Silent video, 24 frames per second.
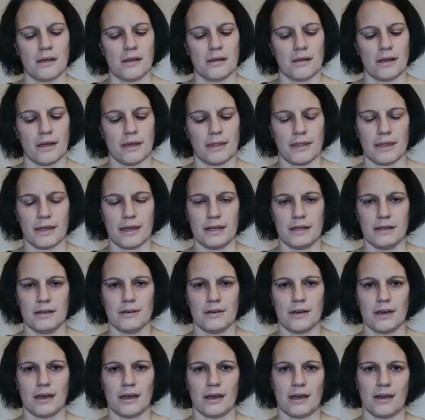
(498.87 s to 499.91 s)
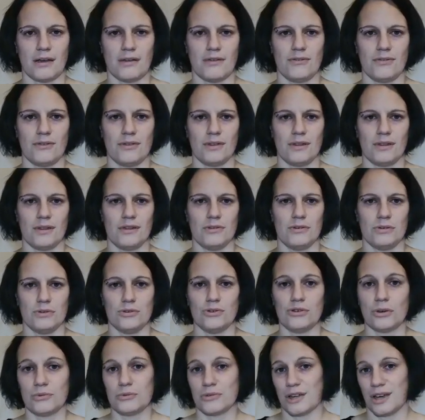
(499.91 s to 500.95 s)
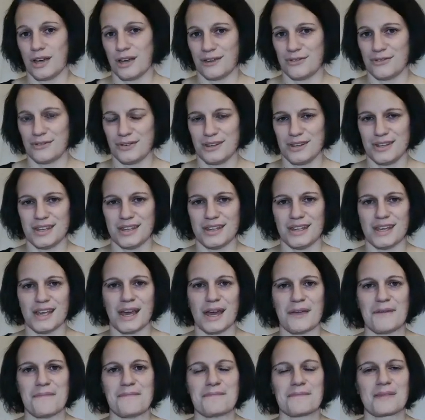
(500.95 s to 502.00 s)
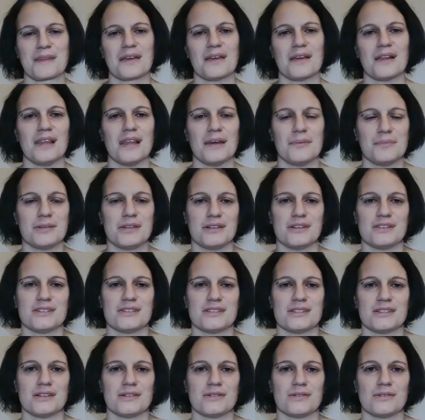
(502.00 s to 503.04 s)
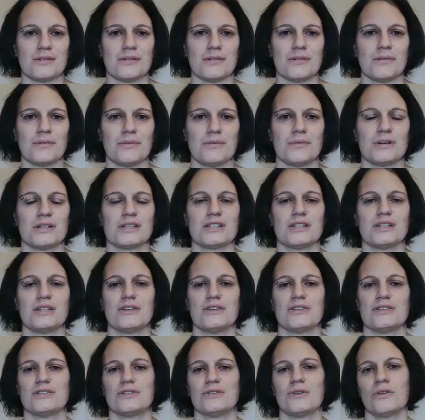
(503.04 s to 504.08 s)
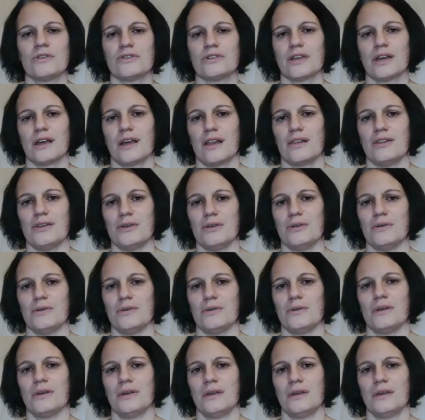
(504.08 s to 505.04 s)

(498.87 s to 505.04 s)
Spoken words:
And then you don't have the leptin signal, which does not tell you